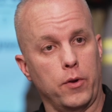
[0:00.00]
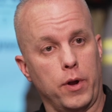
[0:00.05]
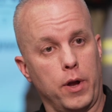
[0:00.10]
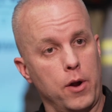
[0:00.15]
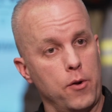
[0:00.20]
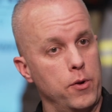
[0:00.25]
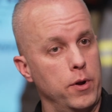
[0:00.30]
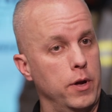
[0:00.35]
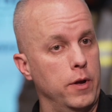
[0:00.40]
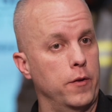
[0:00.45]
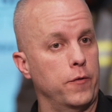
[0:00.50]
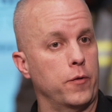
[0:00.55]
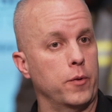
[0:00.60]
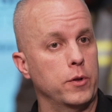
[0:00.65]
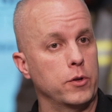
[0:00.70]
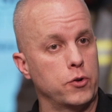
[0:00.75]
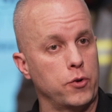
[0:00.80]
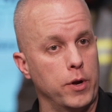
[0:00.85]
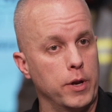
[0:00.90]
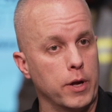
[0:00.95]
They're hearing it
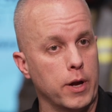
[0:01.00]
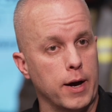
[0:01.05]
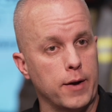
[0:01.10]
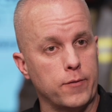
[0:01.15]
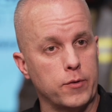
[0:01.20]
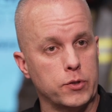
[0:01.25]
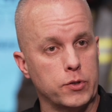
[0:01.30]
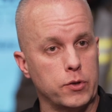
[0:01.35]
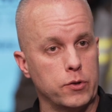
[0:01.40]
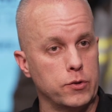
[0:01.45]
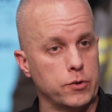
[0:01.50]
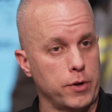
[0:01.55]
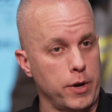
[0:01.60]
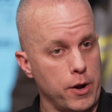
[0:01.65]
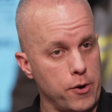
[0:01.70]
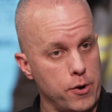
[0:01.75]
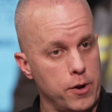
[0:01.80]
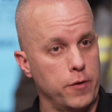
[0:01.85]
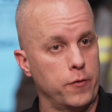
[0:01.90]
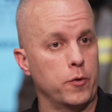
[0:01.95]
from the training officers. They're
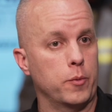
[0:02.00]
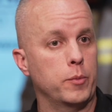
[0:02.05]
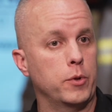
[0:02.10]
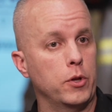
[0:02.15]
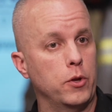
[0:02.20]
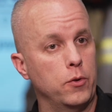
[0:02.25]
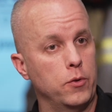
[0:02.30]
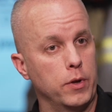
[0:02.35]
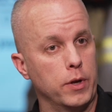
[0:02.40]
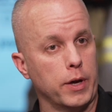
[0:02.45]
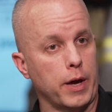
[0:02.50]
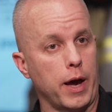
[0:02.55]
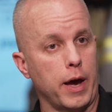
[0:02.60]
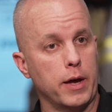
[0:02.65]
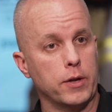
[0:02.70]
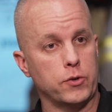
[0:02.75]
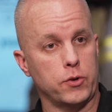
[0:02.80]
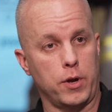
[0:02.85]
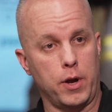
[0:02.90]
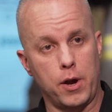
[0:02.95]
hearing it from the union
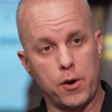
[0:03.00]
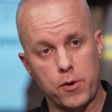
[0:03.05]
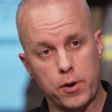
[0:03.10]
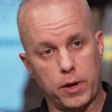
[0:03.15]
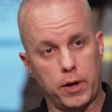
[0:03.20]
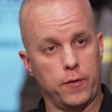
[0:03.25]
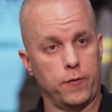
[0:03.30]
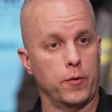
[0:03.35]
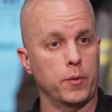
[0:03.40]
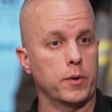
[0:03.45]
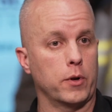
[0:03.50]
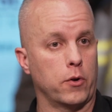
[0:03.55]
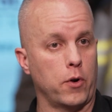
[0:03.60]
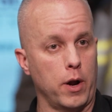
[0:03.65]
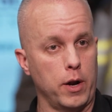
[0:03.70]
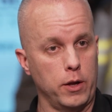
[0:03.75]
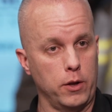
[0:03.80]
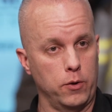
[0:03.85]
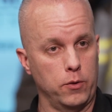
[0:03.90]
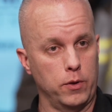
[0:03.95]
guys. They're hearing it from the
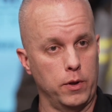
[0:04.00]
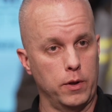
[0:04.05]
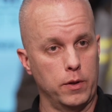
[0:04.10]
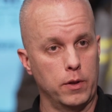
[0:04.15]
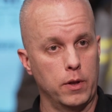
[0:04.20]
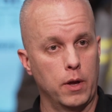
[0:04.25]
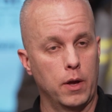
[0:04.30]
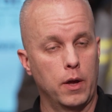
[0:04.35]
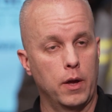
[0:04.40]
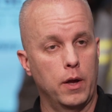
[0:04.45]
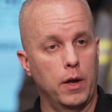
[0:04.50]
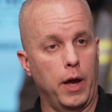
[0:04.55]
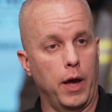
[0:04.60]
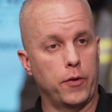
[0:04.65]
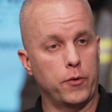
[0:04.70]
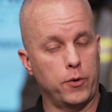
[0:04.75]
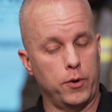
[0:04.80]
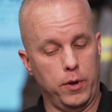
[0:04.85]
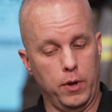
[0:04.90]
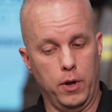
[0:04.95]
credit union.
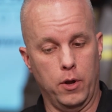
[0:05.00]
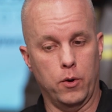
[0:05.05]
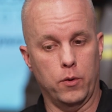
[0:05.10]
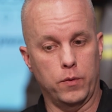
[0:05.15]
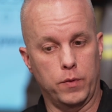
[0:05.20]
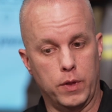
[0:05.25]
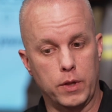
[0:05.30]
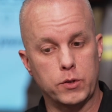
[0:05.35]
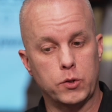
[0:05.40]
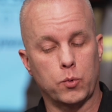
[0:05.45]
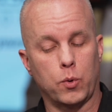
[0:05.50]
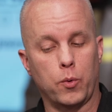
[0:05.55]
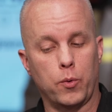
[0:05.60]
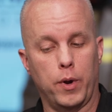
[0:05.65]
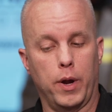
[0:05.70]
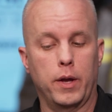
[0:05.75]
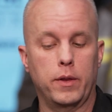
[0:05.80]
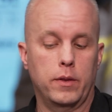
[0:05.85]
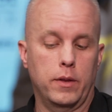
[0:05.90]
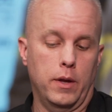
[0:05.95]
And they're, this is
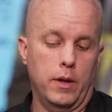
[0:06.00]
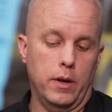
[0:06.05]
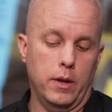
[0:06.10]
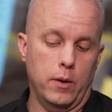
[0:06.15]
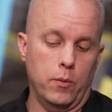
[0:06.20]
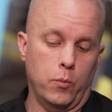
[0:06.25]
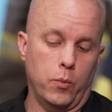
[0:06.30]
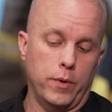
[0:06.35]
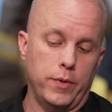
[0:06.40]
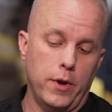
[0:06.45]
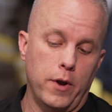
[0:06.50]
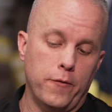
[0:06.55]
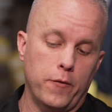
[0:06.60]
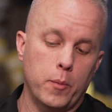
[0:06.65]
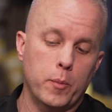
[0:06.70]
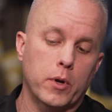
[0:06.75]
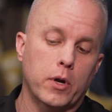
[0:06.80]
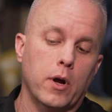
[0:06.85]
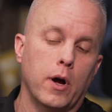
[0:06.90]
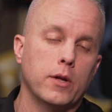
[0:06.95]
what we're there
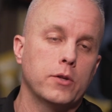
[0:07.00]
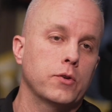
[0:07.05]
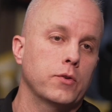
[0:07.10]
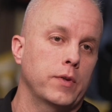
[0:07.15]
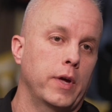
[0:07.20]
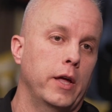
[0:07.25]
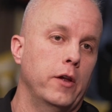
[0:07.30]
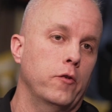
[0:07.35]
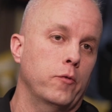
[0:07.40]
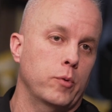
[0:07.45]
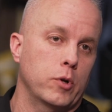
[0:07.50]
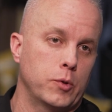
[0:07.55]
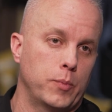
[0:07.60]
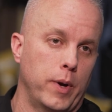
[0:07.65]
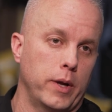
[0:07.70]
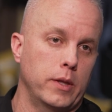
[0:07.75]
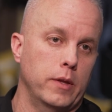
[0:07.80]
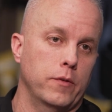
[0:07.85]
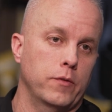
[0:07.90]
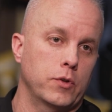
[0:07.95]
from a consultative
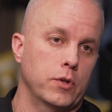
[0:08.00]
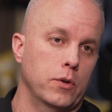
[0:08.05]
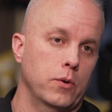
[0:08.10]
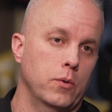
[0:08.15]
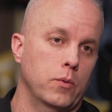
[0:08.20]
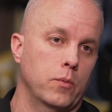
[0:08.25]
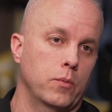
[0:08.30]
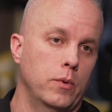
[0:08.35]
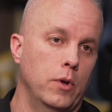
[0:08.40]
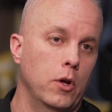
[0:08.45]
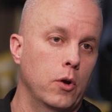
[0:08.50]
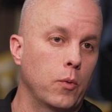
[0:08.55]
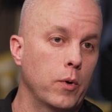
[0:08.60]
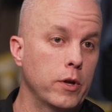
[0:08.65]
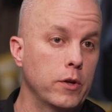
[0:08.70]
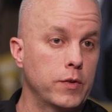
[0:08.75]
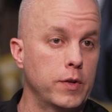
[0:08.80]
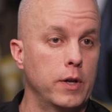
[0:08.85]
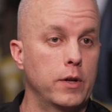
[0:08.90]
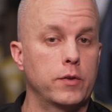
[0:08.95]
perspective. So,
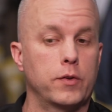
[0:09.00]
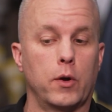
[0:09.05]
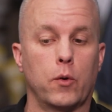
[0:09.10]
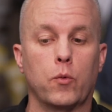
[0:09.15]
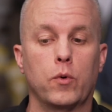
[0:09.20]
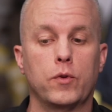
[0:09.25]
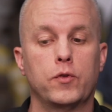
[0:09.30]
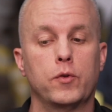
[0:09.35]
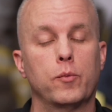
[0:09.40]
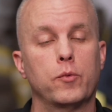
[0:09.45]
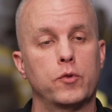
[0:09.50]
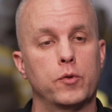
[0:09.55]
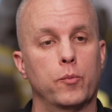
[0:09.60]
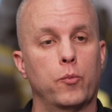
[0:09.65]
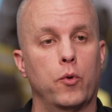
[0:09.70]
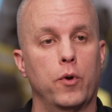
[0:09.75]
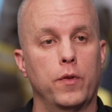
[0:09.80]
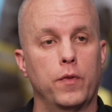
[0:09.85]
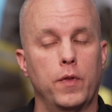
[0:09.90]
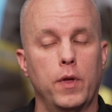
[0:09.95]
what you said is like, what's the most
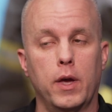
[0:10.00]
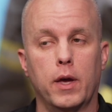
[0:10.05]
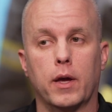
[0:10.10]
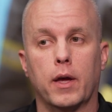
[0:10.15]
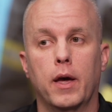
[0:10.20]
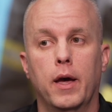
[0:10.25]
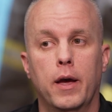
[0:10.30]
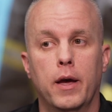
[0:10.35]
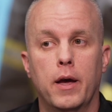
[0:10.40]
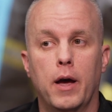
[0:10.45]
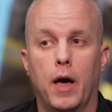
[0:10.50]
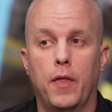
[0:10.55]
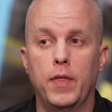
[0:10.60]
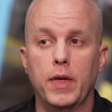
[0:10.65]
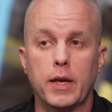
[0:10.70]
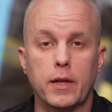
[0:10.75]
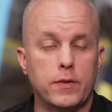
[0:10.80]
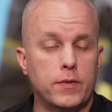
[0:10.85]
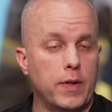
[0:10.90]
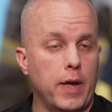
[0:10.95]
important thing? I
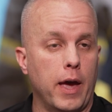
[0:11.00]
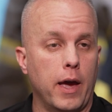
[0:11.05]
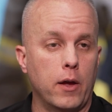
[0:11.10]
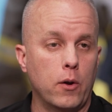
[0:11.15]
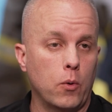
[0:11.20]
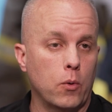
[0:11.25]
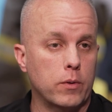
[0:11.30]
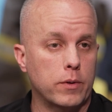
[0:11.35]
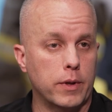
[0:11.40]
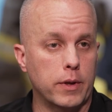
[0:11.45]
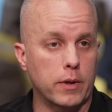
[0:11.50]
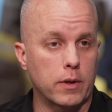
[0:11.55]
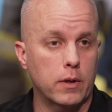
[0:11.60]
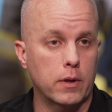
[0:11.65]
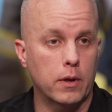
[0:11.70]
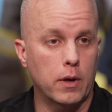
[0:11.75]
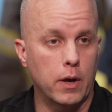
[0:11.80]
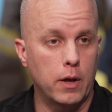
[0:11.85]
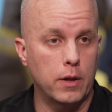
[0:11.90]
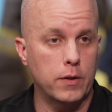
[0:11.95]
think it's the handholding,
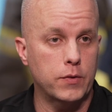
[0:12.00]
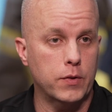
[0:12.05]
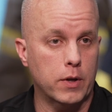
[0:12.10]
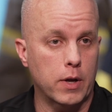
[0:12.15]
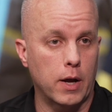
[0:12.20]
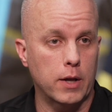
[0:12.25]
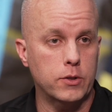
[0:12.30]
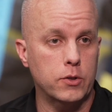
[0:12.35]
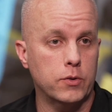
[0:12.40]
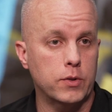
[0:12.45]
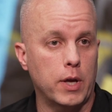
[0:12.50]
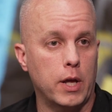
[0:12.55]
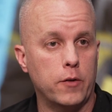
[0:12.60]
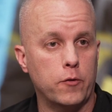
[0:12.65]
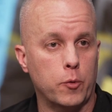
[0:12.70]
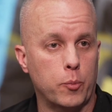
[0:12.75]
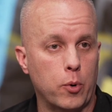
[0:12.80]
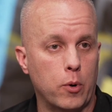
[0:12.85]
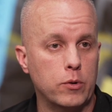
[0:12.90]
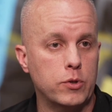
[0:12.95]
and it's the
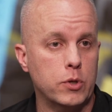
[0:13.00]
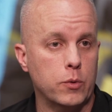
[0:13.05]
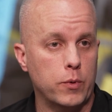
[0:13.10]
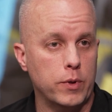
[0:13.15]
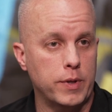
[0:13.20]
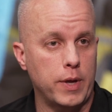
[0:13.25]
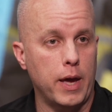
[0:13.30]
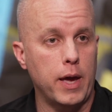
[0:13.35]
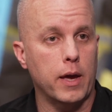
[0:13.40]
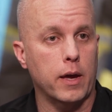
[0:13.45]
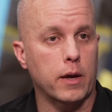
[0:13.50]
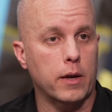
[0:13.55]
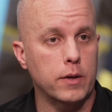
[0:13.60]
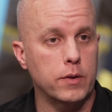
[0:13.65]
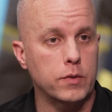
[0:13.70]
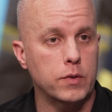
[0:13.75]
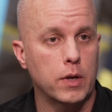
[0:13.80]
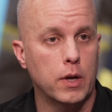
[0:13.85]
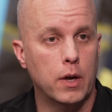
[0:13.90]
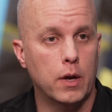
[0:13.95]
consultative approach that we take,
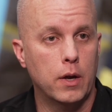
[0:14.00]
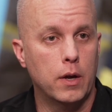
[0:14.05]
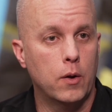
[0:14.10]
because